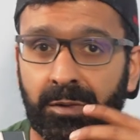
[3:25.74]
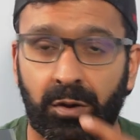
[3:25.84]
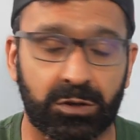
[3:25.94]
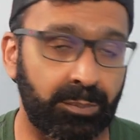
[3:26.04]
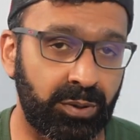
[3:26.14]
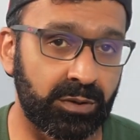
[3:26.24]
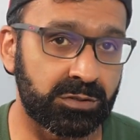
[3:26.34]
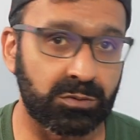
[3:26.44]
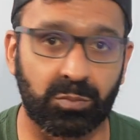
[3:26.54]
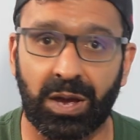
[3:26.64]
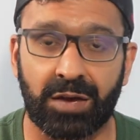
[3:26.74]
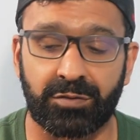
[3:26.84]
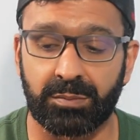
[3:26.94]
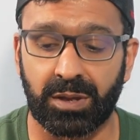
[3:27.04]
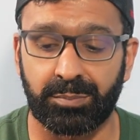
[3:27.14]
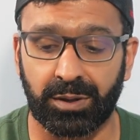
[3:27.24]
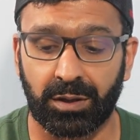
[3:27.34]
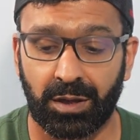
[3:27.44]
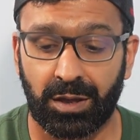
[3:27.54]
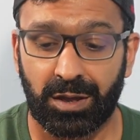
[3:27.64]
on your person, wherever it may
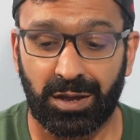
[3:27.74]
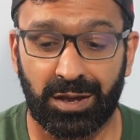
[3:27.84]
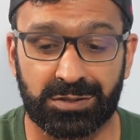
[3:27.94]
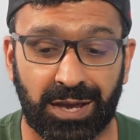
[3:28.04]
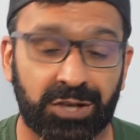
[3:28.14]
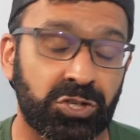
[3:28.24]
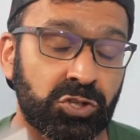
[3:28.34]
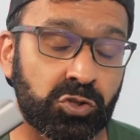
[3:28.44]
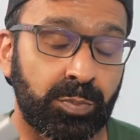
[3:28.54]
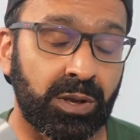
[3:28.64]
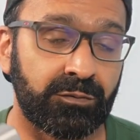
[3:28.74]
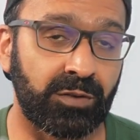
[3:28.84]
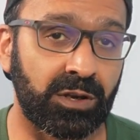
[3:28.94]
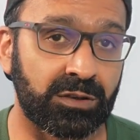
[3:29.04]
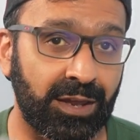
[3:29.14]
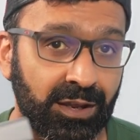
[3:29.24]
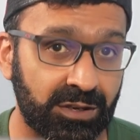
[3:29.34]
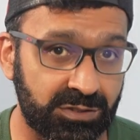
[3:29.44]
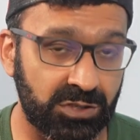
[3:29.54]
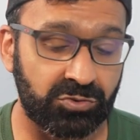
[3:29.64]
be, is actually super convenient. And
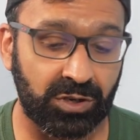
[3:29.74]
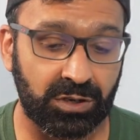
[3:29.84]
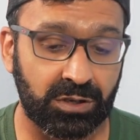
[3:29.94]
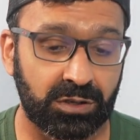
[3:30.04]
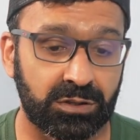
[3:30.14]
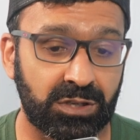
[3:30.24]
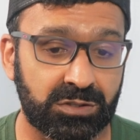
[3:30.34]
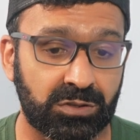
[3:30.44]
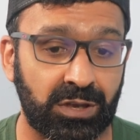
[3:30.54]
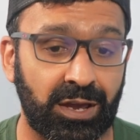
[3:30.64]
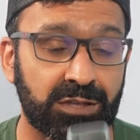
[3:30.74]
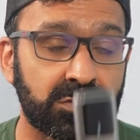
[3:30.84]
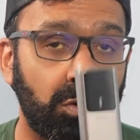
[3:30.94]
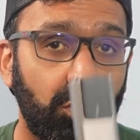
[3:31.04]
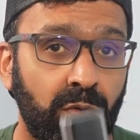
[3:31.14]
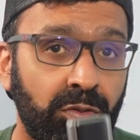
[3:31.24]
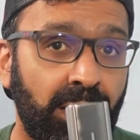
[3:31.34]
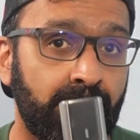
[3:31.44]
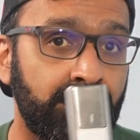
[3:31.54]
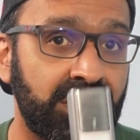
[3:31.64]
considering this has all
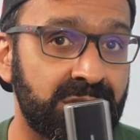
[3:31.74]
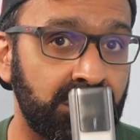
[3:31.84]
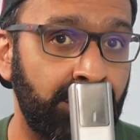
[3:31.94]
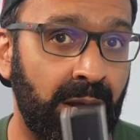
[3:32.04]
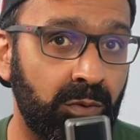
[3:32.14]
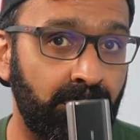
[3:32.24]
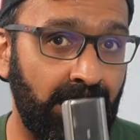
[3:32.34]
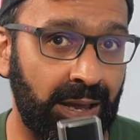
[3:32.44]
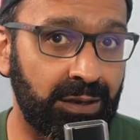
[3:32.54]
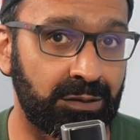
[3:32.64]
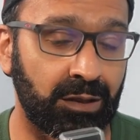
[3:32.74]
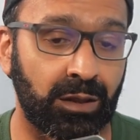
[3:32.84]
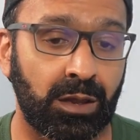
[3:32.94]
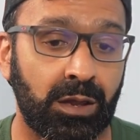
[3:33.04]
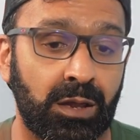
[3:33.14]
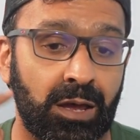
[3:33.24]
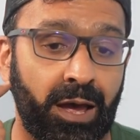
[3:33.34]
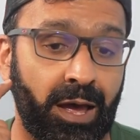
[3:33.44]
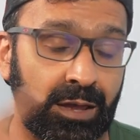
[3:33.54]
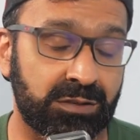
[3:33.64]
that meaty power behind it
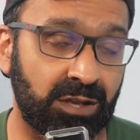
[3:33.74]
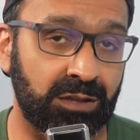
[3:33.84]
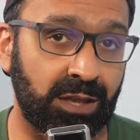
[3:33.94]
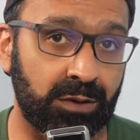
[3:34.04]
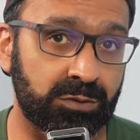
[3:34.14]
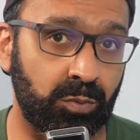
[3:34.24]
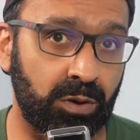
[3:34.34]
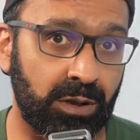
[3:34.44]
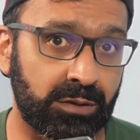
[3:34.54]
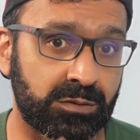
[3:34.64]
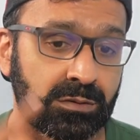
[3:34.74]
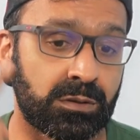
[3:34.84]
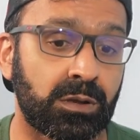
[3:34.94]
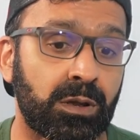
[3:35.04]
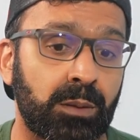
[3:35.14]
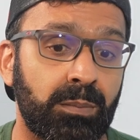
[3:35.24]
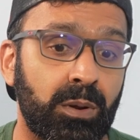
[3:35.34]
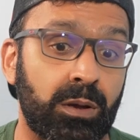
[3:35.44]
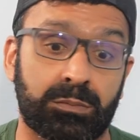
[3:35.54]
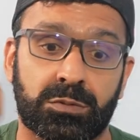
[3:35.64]
at 10,000 watts,
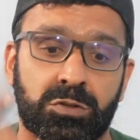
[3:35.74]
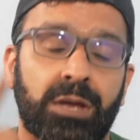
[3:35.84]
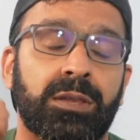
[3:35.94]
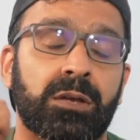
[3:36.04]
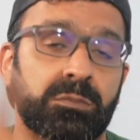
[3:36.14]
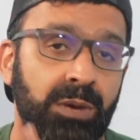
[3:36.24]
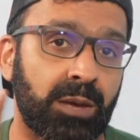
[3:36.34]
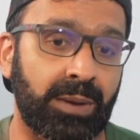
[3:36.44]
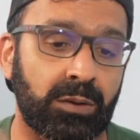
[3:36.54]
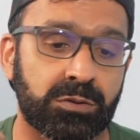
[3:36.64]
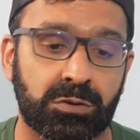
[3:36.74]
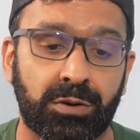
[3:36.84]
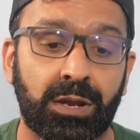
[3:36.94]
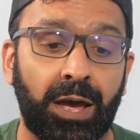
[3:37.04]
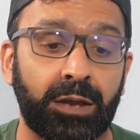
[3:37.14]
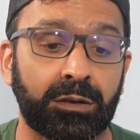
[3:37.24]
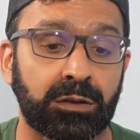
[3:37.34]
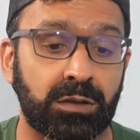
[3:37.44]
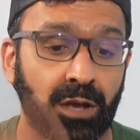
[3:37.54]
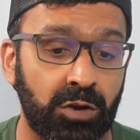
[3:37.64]
10,000 milliamp hours, sorry, and
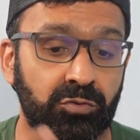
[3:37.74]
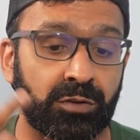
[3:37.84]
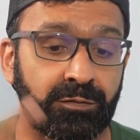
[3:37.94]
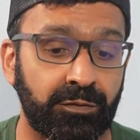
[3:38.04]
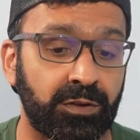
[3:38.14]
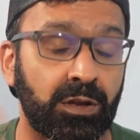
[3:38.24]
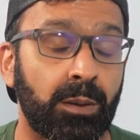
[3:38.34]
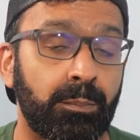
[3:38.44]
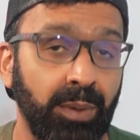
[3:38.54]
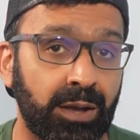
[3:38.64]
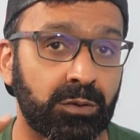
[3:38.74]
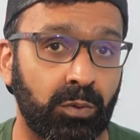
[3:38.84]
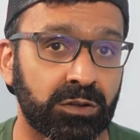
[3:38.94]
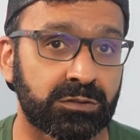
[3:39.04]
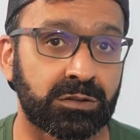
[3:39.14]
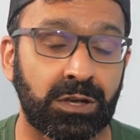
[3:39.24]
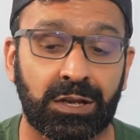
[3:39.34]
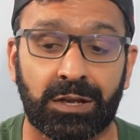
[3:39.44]
the 150 combined watts,